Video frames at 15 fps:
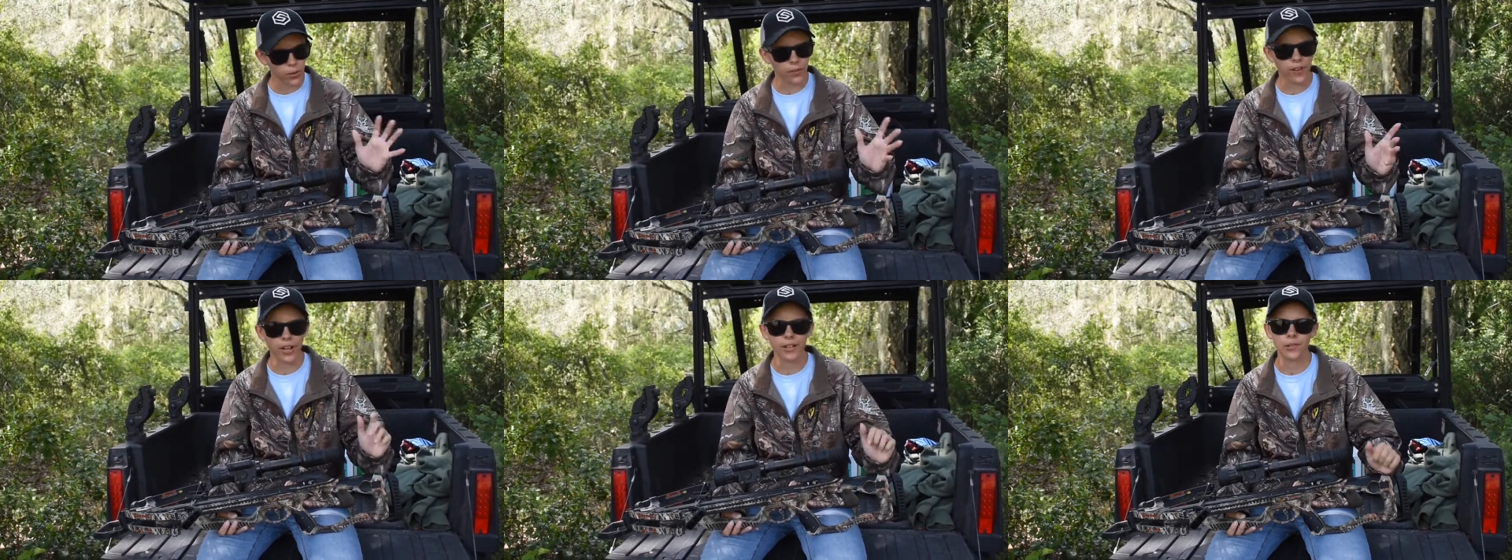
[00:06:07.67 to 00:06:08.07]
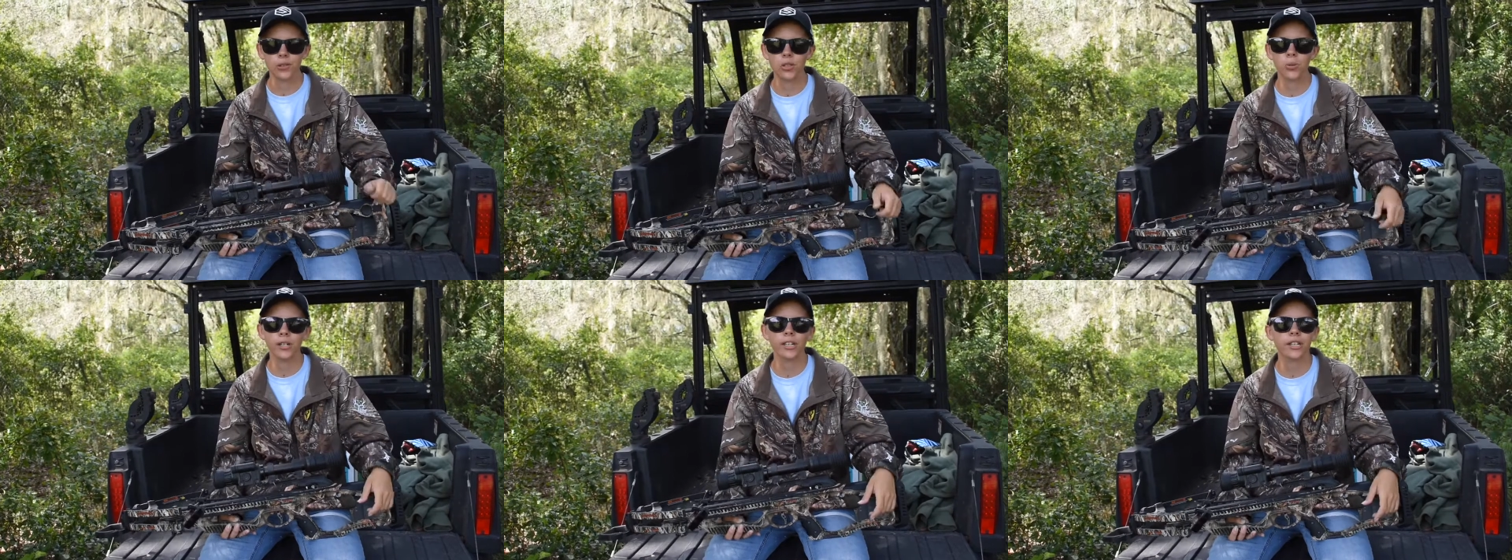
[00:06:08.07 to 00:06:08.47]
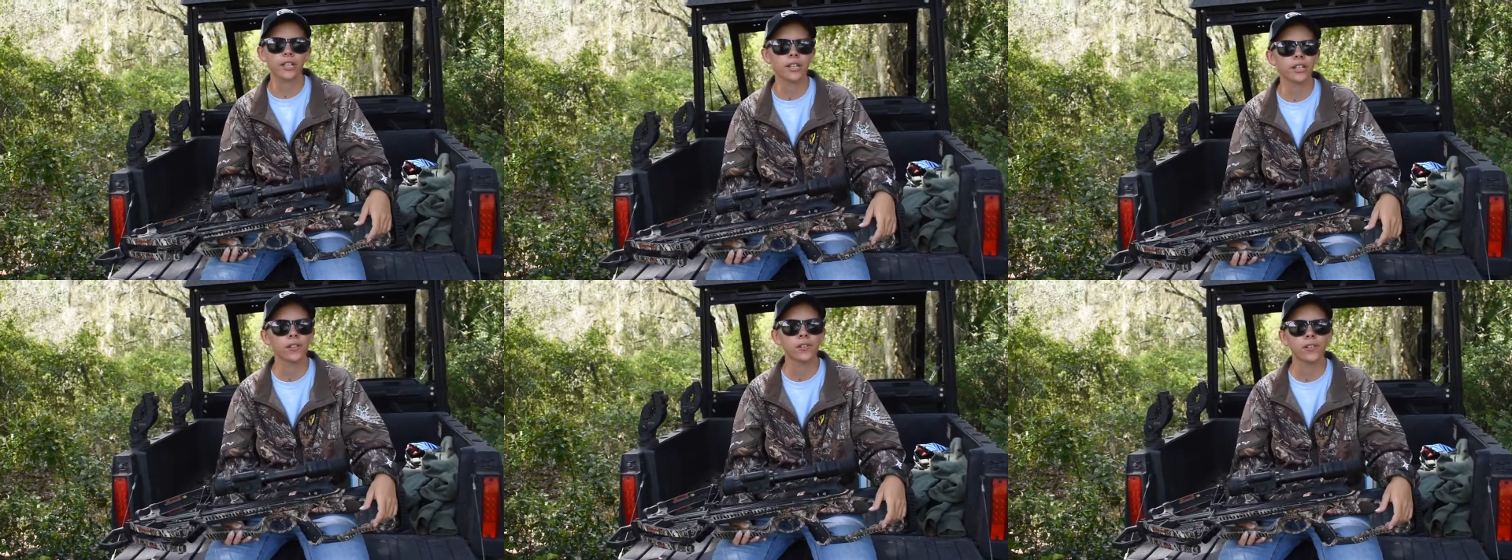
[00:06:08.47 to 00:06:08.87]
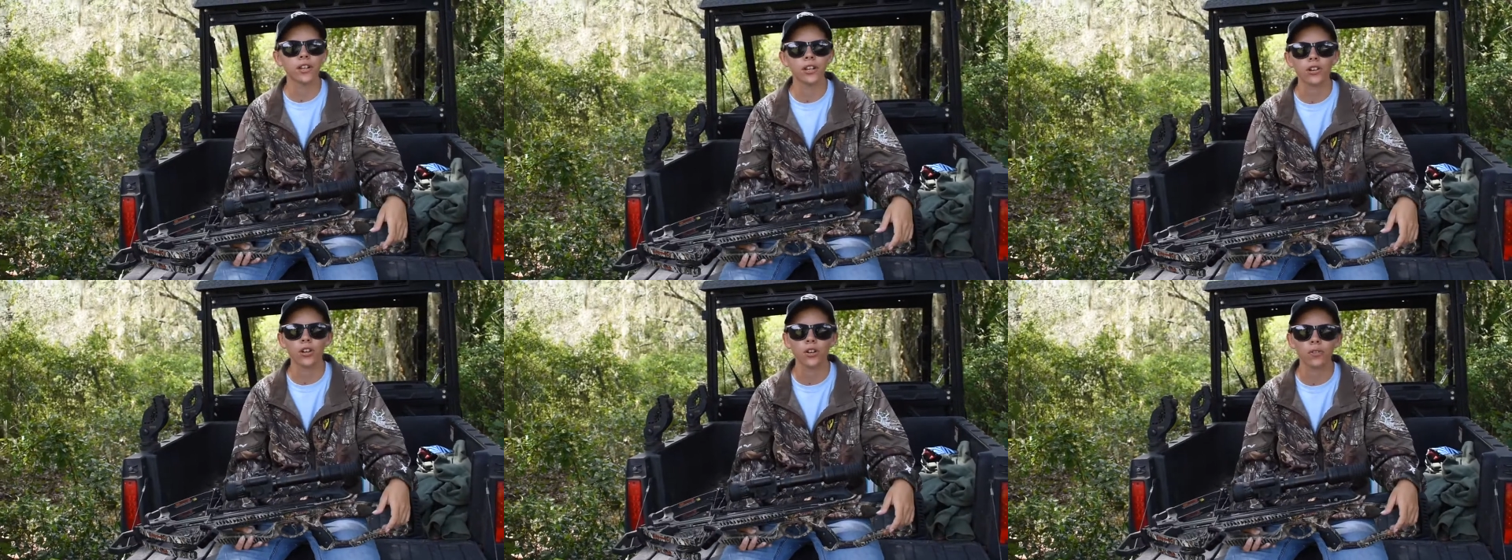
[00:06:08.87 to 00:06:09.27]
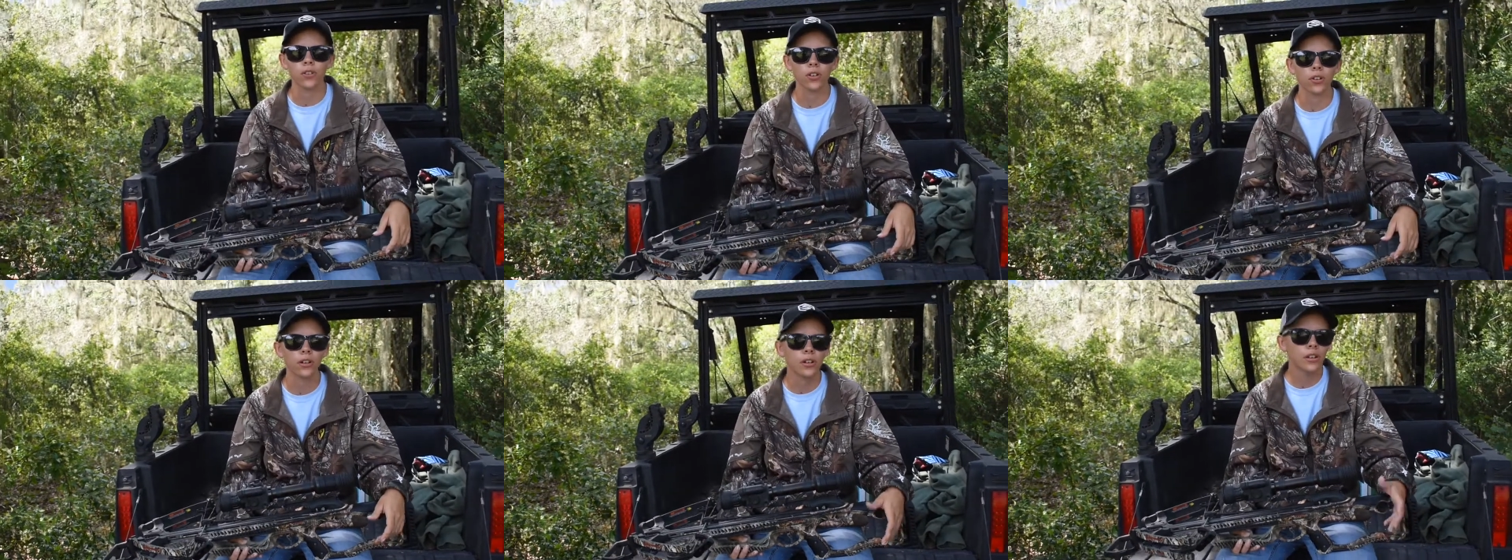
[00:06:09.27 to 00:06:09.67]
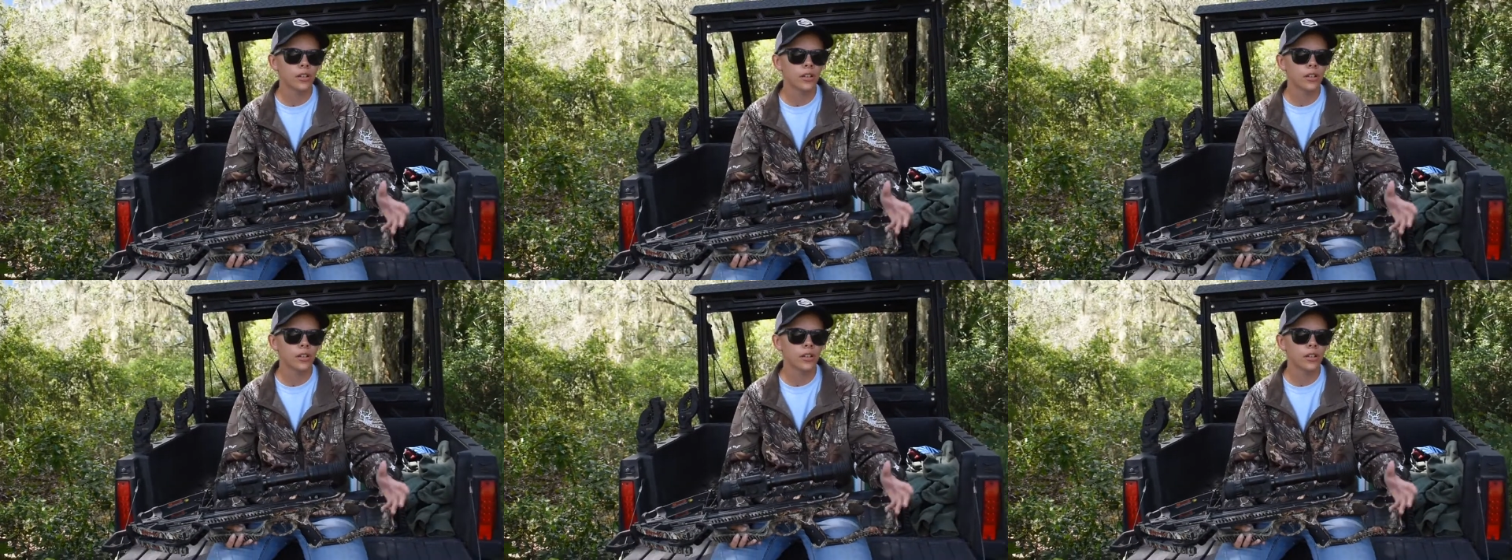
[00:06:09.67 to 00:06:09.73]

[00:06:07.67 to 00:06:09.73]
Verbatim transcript: we've had to tweak it here and there over